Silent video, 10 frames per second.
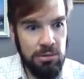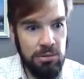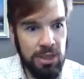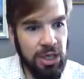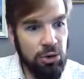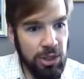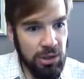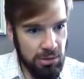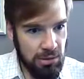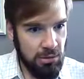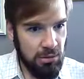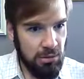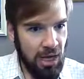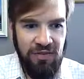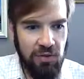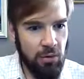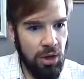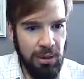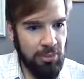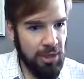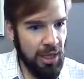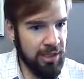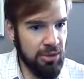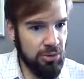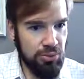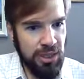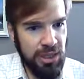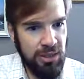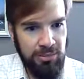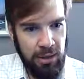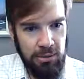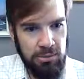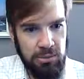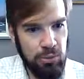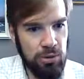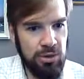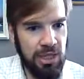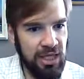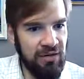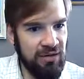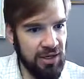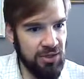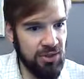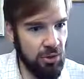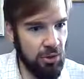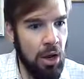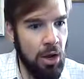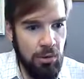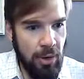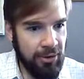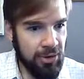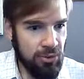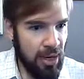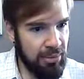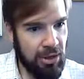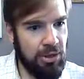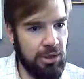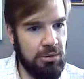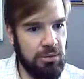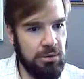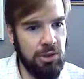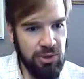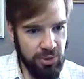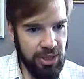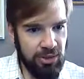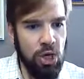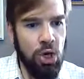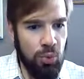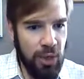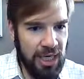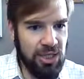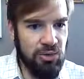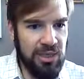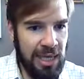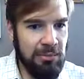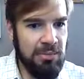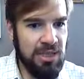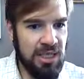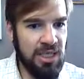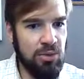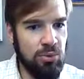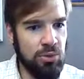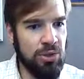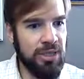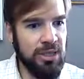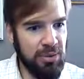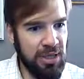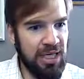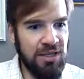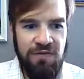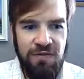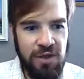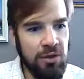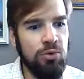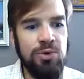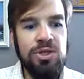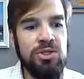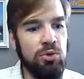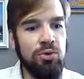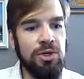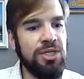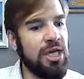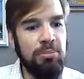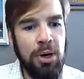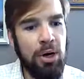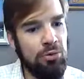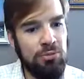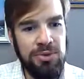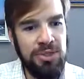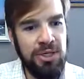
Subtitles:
human. After all, people like to read about the world they live in, so writers write about it. So as readers, we need to attempt to see the world as a place filled with stories and poems.